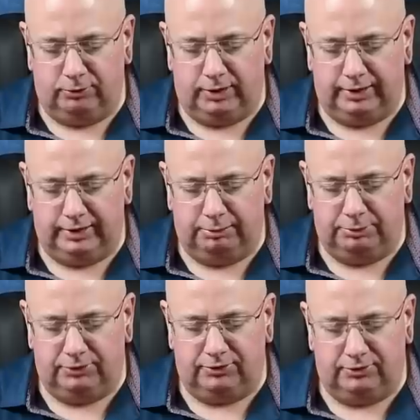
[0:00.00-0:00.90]
writing a
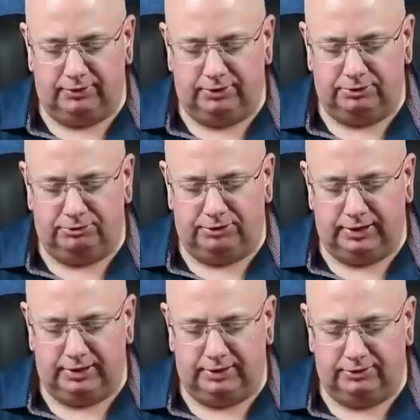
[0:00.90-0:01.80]
business letter and
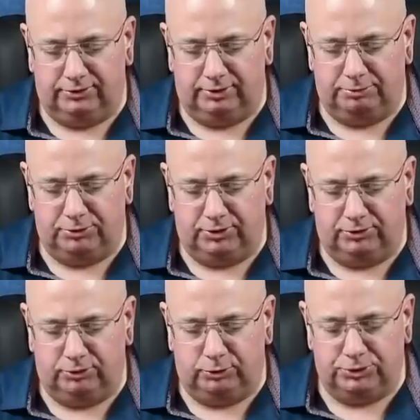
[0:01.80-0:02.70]
forgetting the
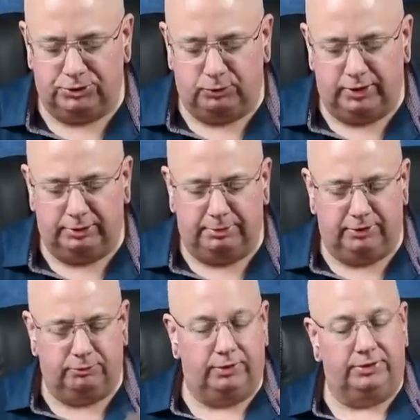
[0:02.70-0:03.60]
subject you wish to write
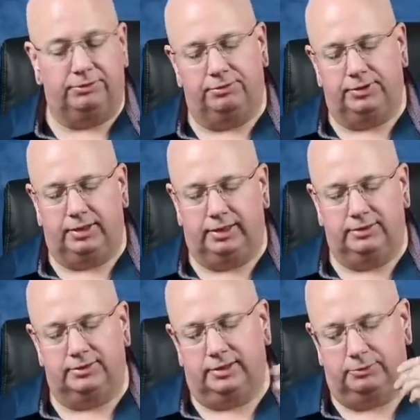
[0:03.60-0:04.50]
about relative to
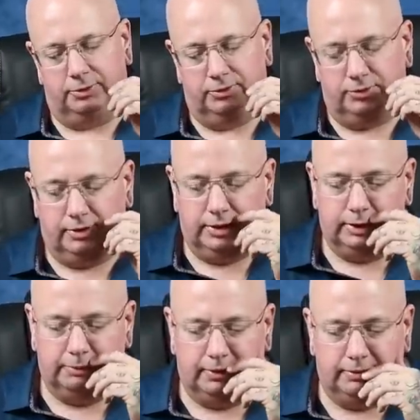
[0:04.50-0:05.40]
Einstein when he's
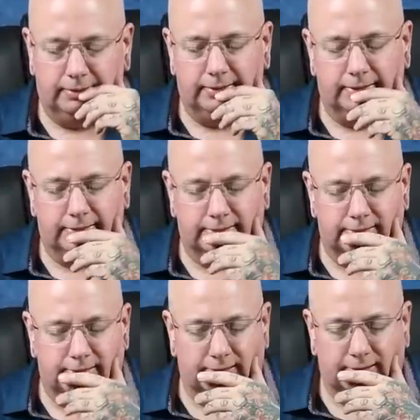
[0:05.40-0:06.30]
talking about in
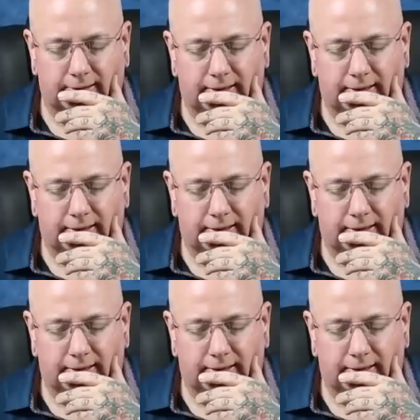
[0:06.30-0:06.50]
his uh,